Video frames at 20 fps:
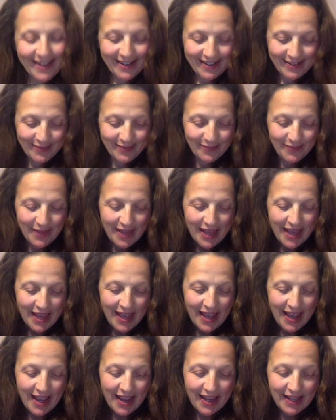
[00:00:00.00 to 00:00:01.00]
Um,
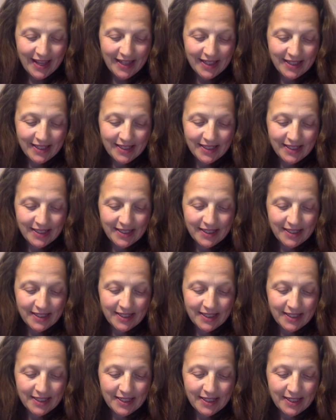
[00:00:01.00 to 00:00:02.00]

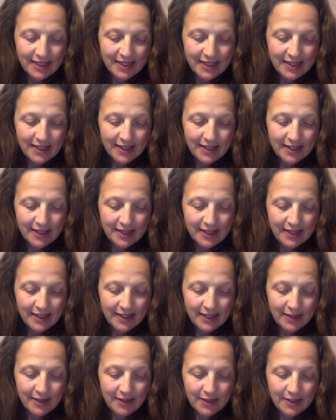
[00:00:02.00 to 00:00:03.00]
and uh,
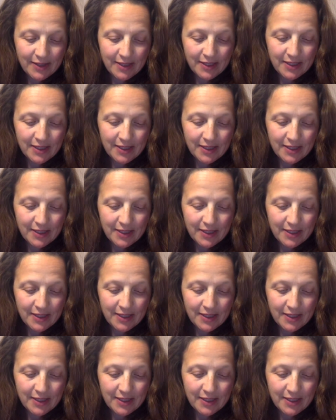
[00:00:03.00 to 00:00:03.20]
it